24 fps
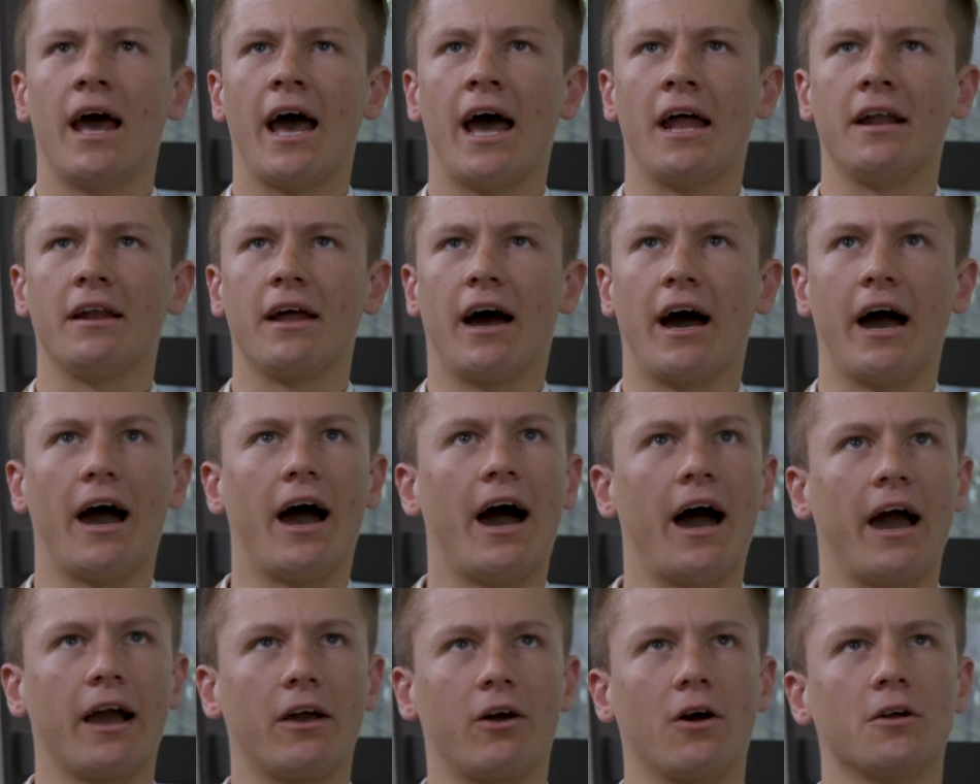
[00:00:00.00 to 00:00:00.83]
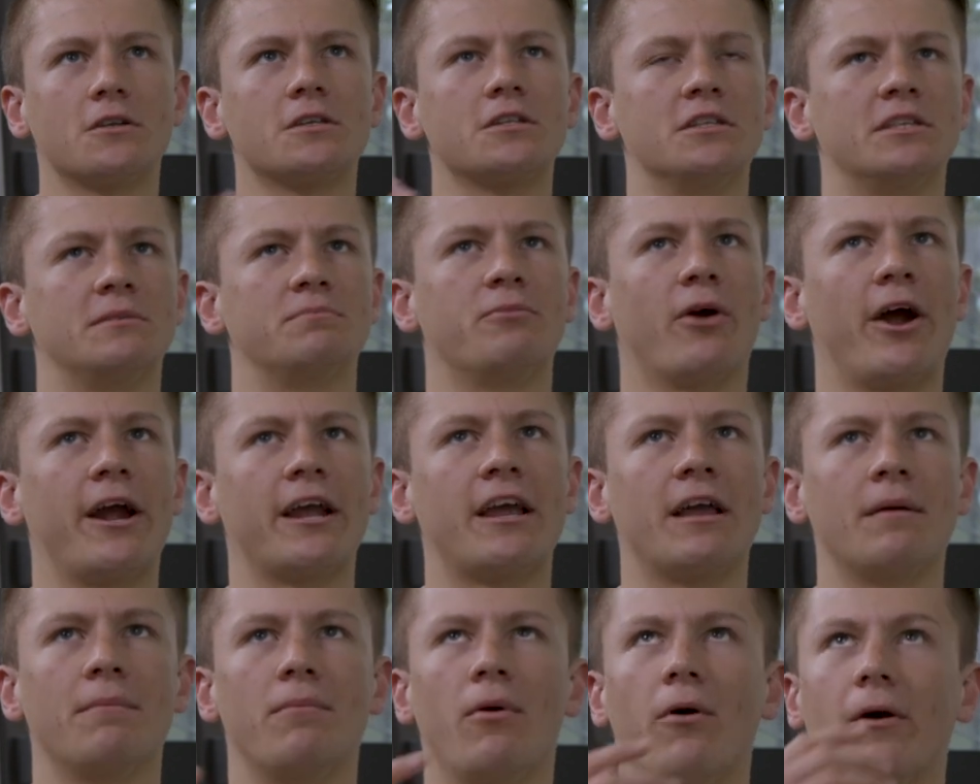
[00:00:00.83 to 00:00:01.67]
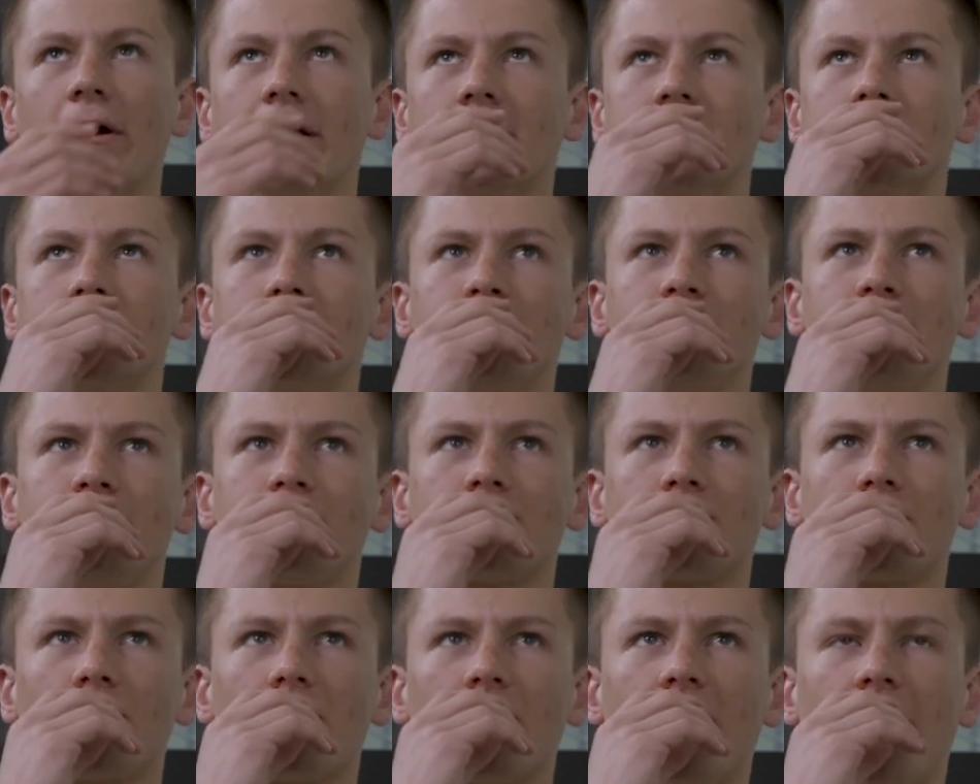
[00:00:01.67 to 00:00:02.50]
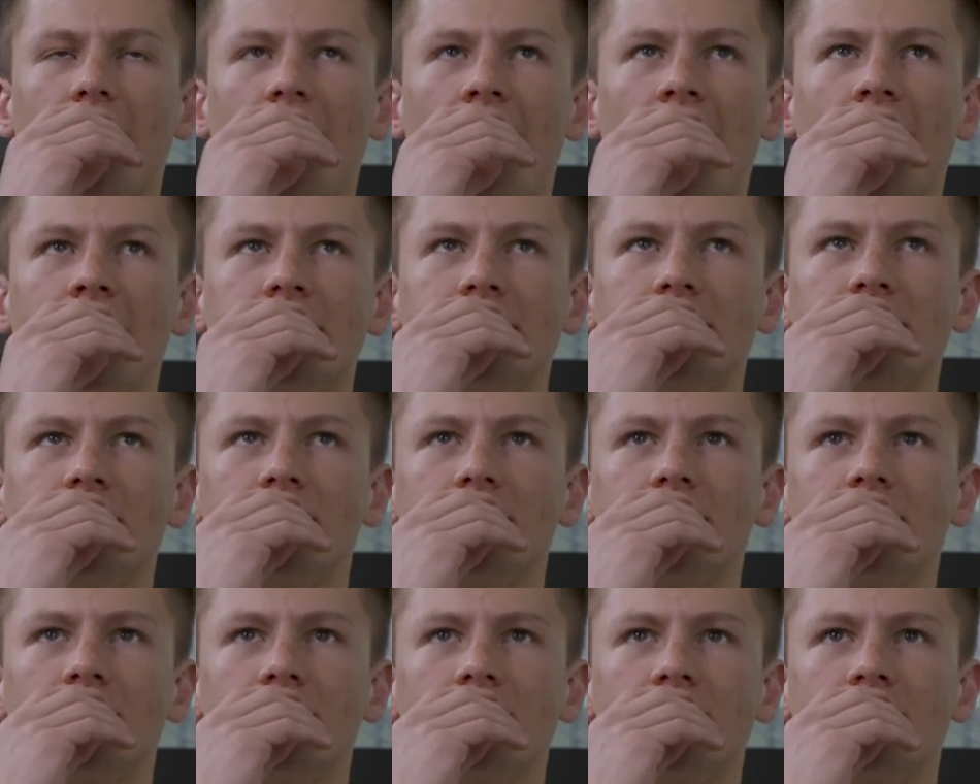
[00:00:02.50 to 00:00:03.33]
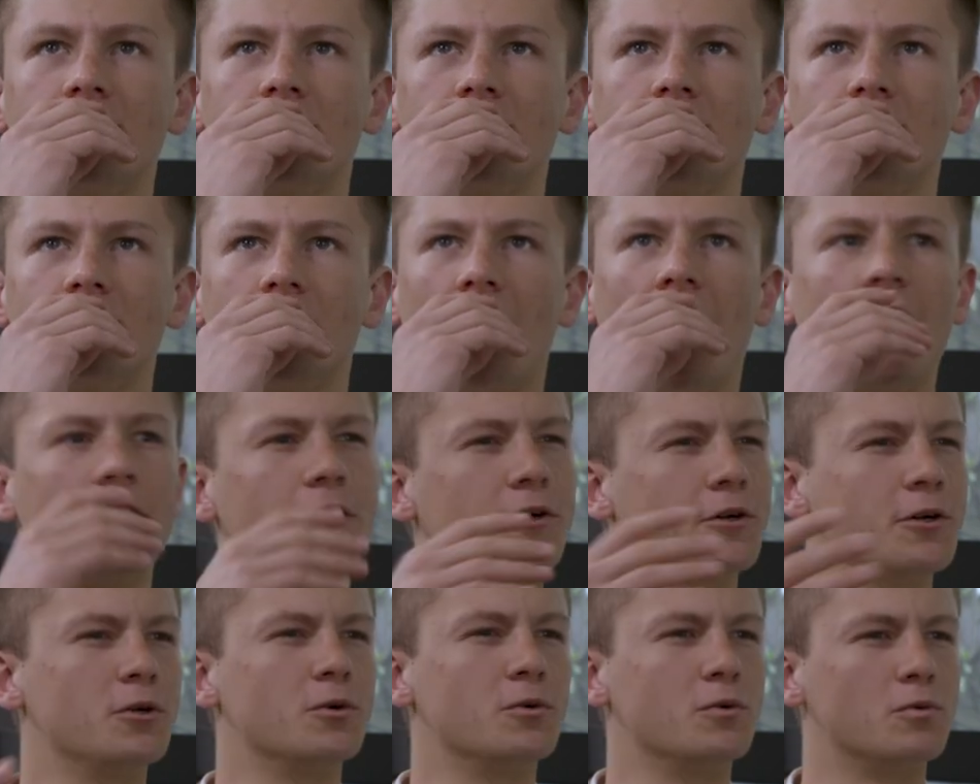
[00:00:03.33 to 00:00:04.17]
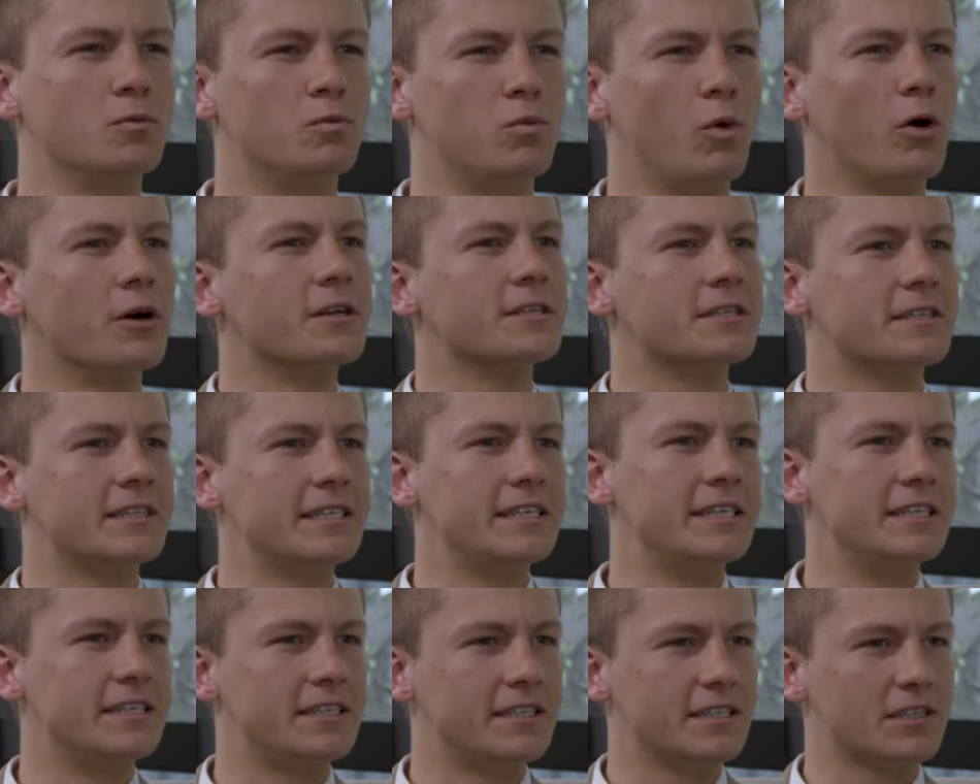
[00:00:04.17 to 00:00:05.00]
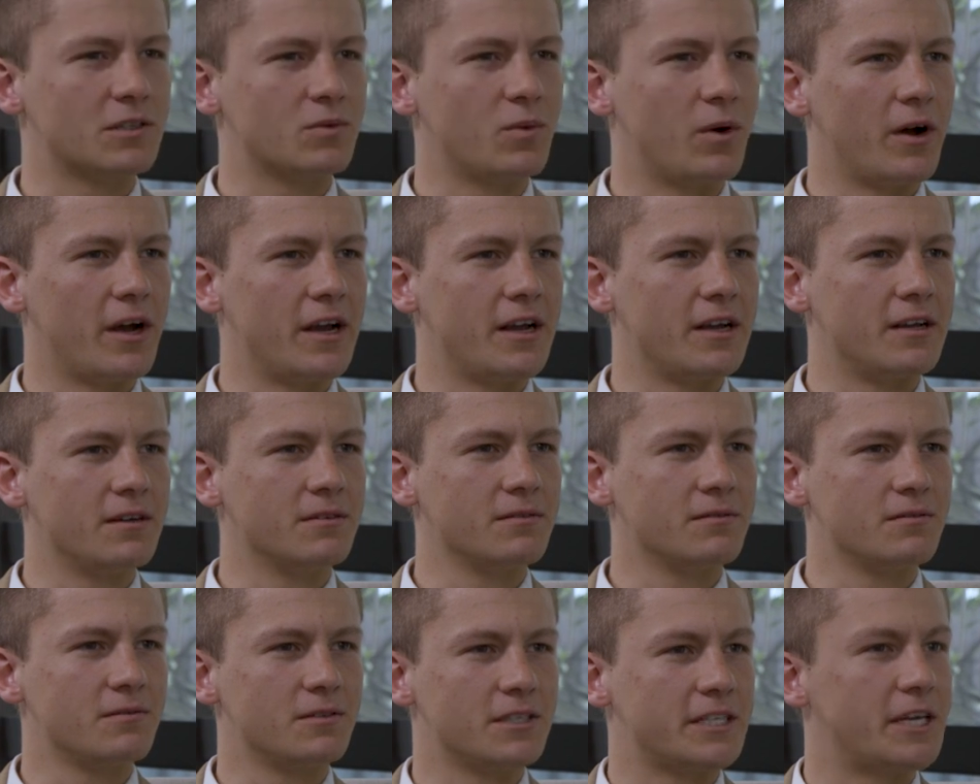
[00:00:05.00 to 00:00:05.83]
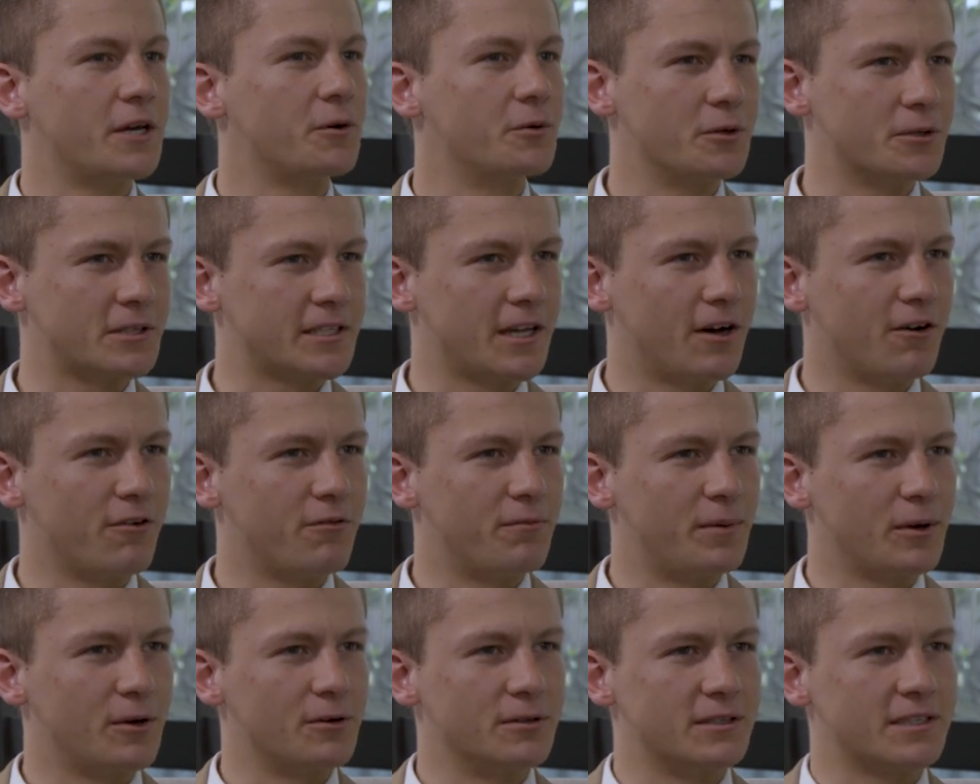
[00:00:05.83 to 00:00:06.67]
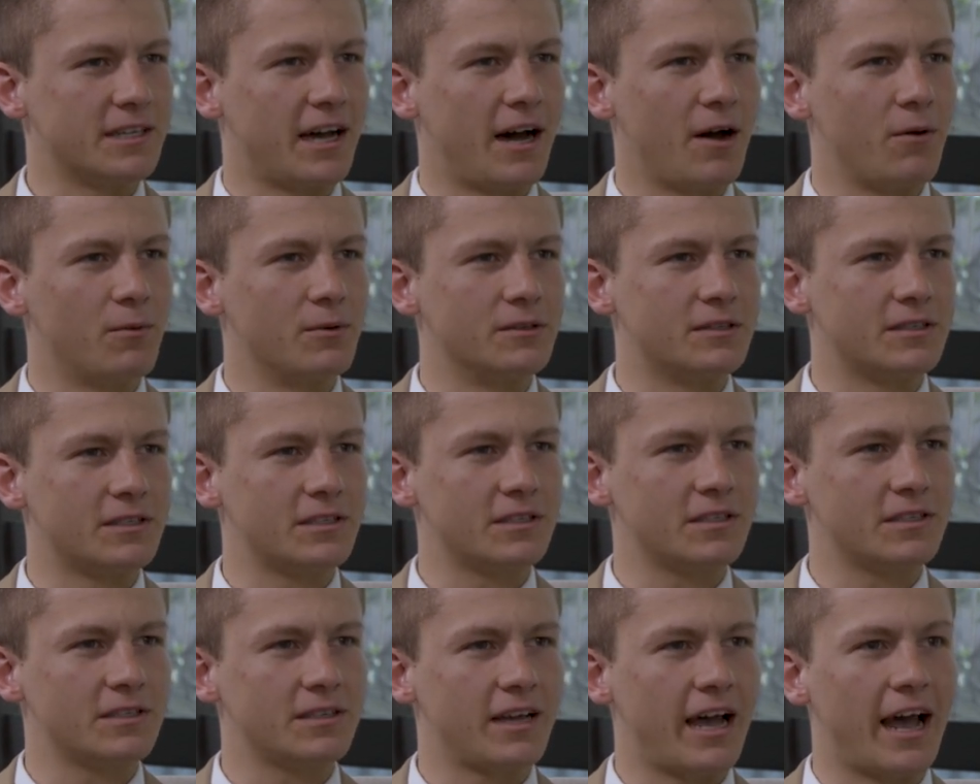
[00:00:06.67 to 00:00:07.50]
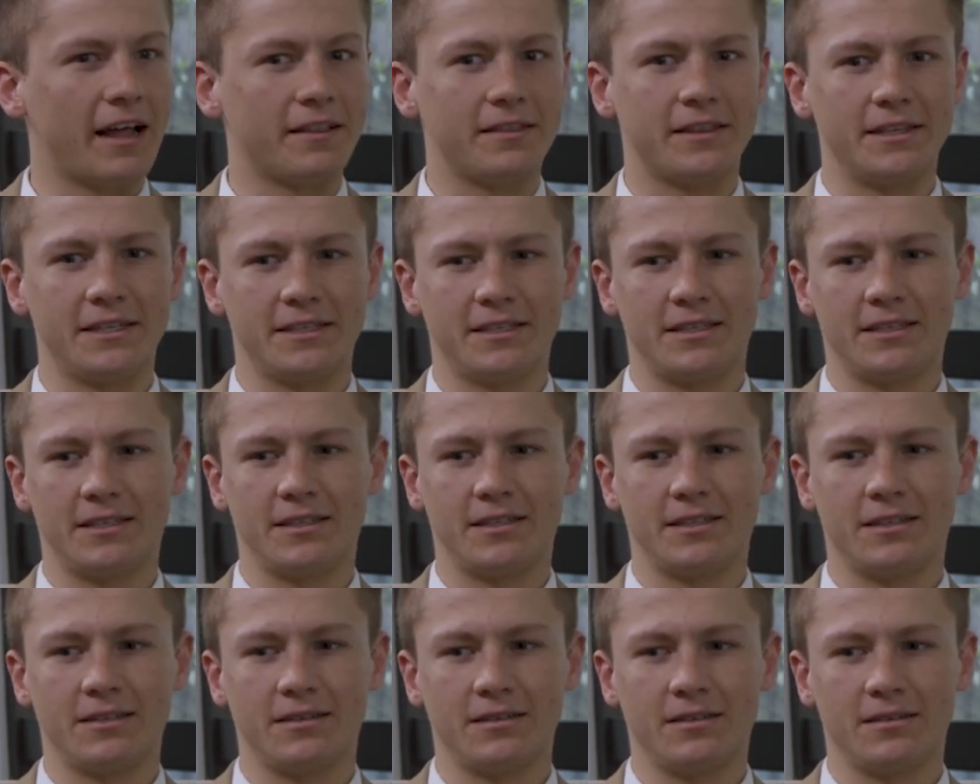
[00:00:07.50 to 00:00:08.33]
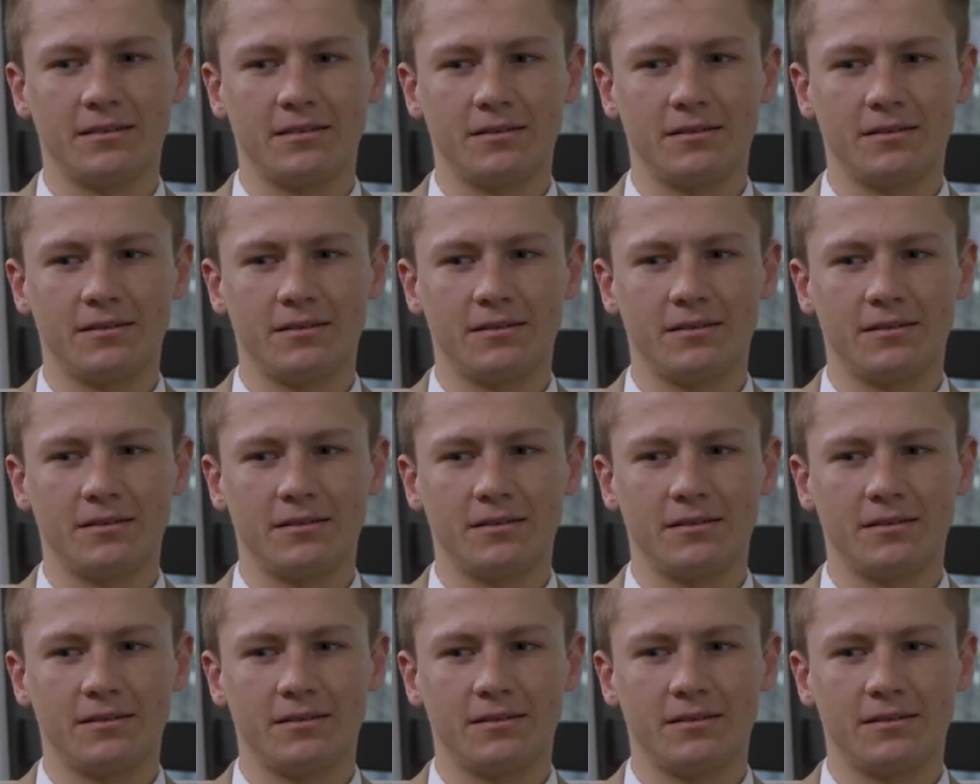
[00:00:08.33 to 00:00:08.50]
and I got to this breaking point, and I googled what is the easiest way to kill yourself, because I was at this